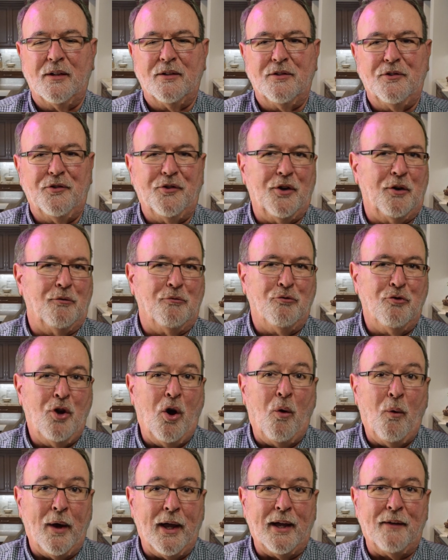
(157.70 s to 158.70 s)
So
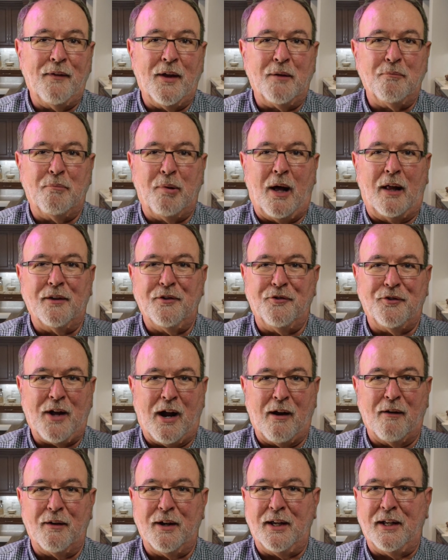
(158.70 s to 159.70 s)
knowing that
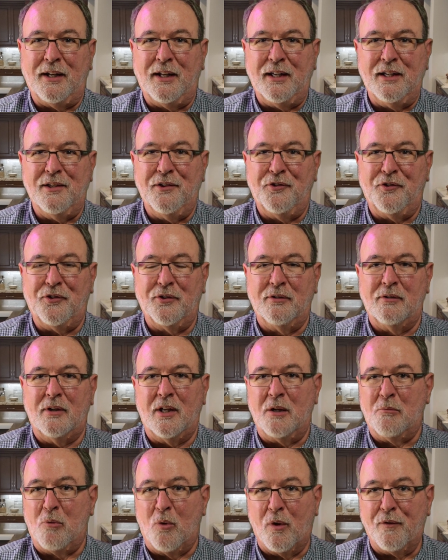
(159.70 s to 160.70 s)
polystyrene is an
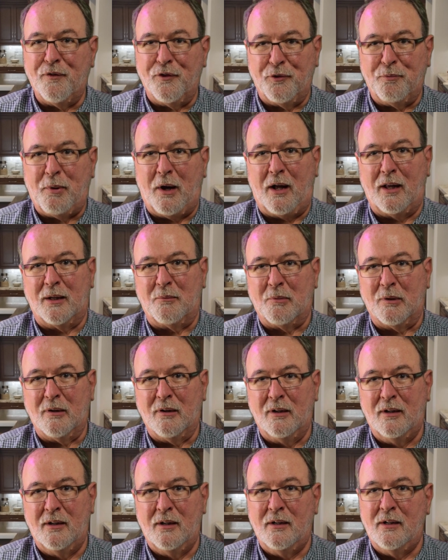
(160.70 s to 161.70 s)
amorphous
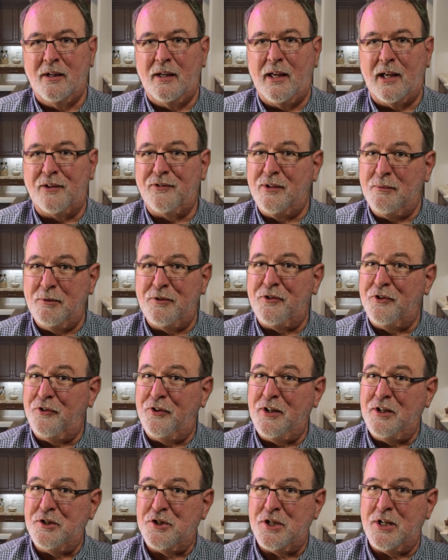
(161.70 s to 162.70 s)
polymer, exhibits a
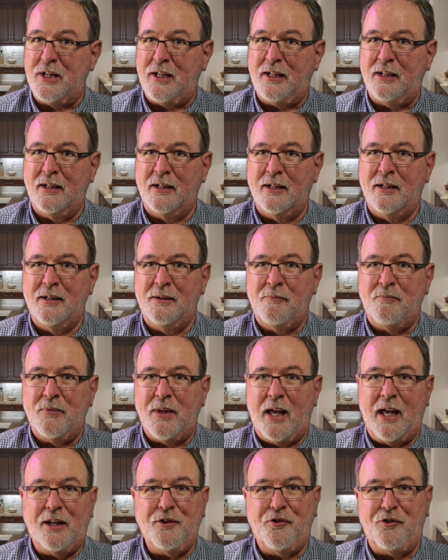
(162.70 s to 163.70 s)
TG,
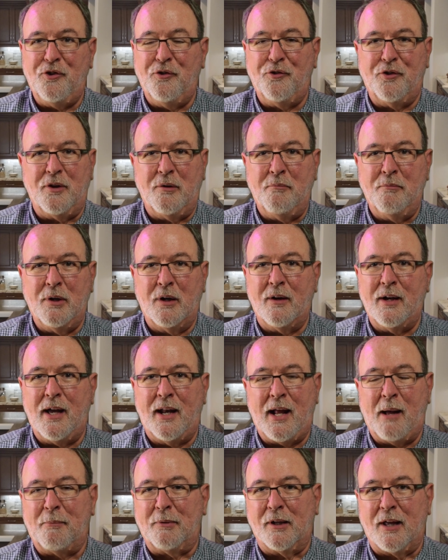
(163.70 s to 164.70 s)
and is used in a myriad
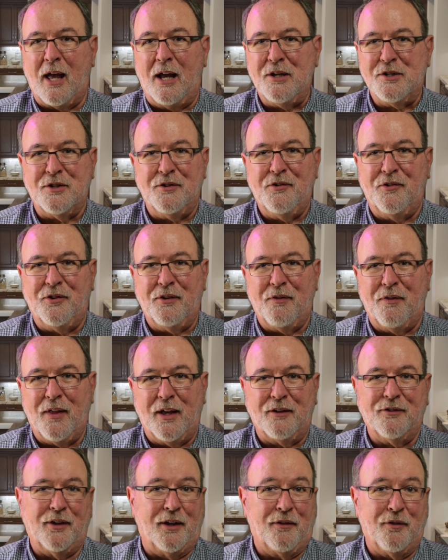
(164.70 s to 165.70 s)
applications in
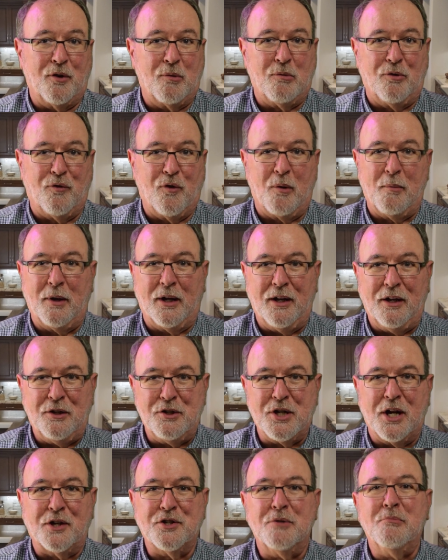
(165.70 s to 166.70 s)
things like thermoforming and
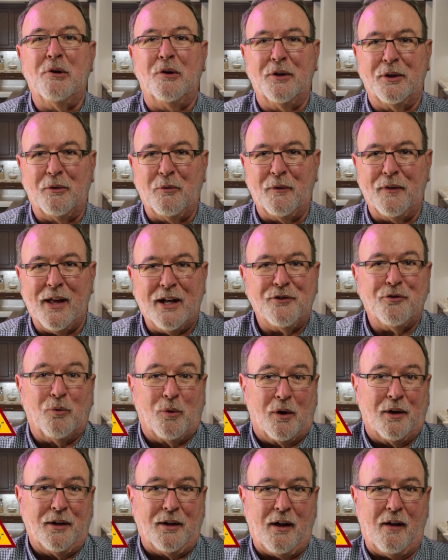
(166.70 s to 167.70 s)
injection molding, well, that's
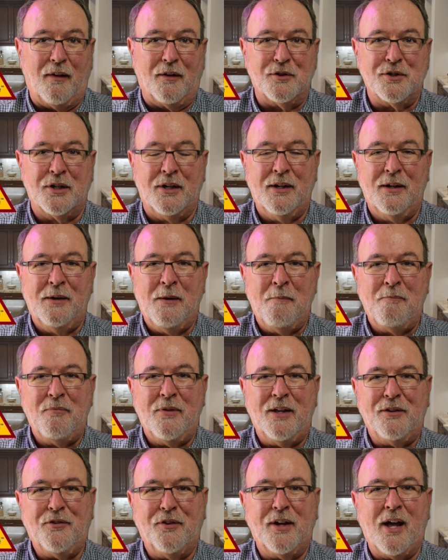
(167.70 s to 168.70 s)
working knowledge.
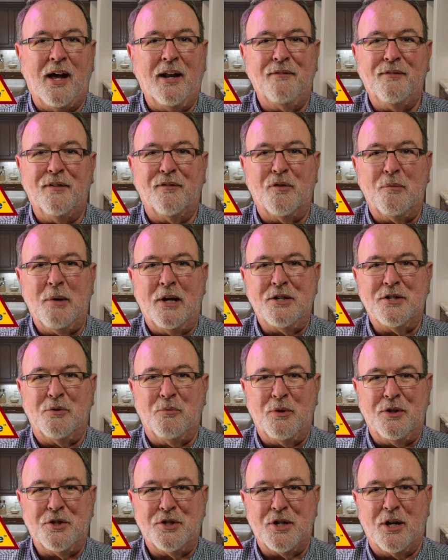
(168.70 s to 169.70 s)
That's the kind of information
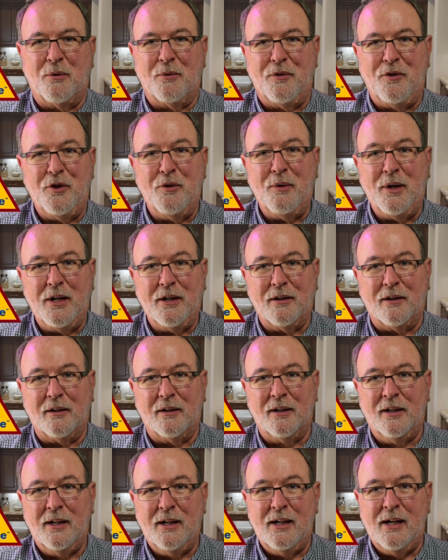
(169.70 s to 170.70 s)
we share with you here
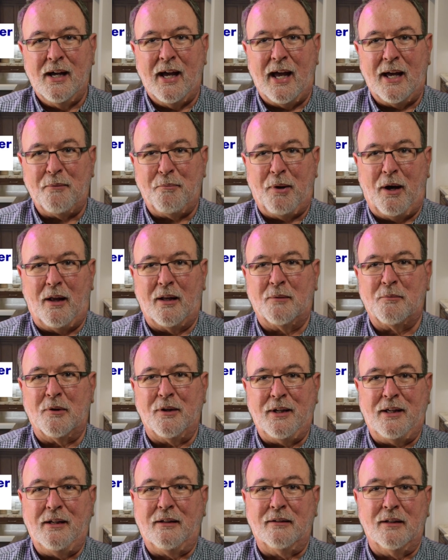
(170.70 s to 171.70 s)
at Polymer
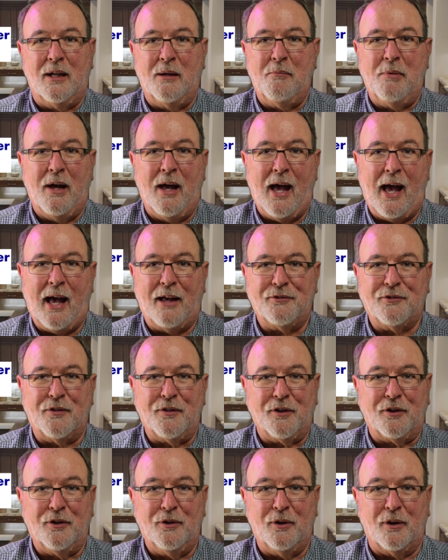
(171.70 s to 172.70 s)
E-Club Ask
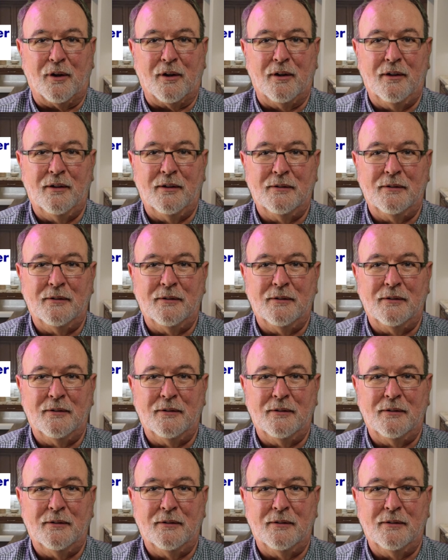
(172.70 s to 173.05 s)
the Cook.